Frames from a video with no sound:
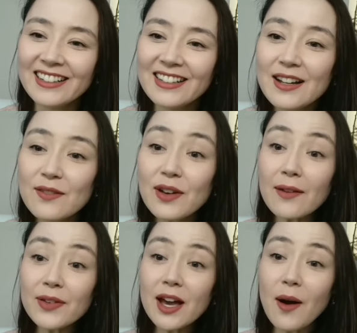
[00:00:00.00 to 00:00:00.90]

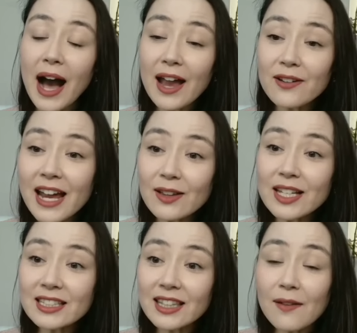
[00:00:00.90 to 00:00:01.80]
Flavio, hi, Arnell, it's
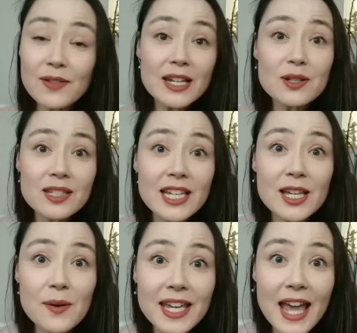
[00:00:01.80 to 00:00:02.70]
lovely to see you
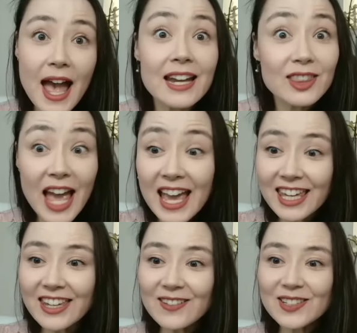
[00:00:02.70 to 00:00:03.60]
again. Thank
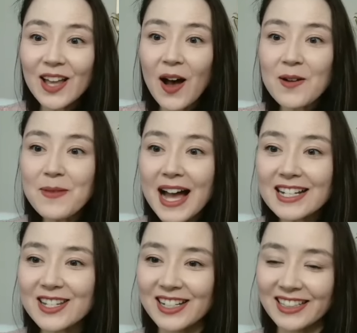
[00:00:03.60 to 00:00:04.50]
you so
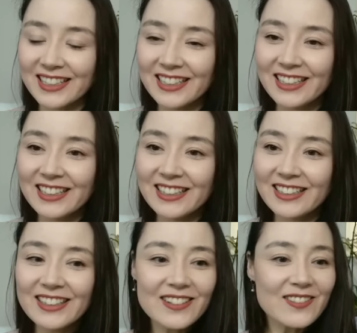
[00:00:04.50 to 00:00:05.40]
much.
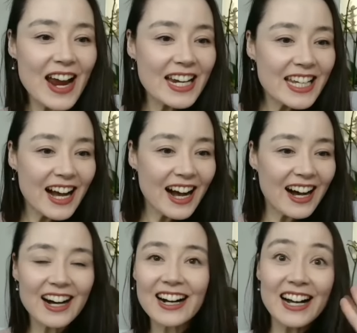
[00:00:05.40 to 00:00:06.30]

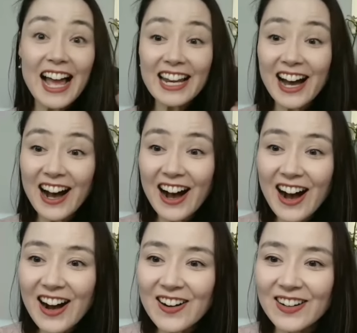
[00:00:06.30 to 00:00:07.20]
Rainia,
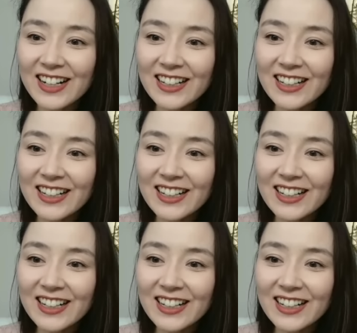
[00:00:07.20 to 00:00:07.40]
hello.